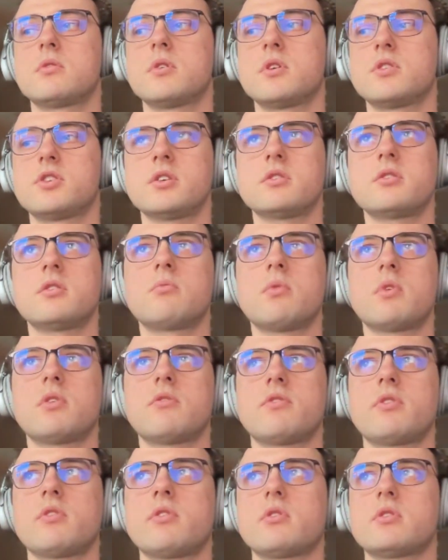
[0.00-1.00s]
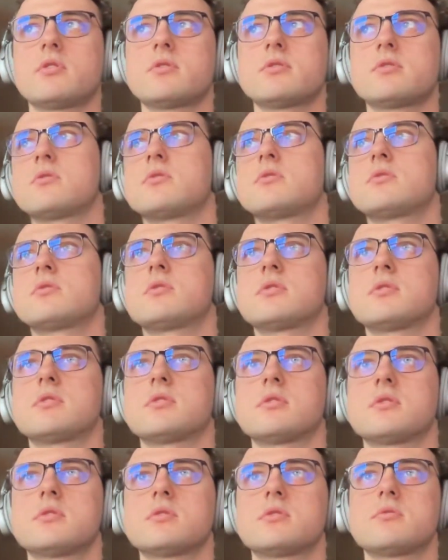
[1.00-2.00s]
checked in one of our clusters and
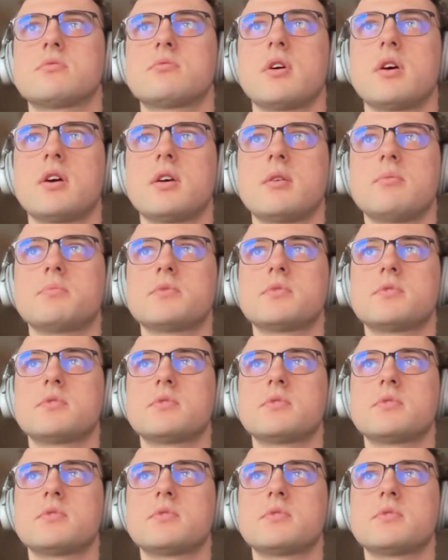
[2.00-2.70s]
the stripe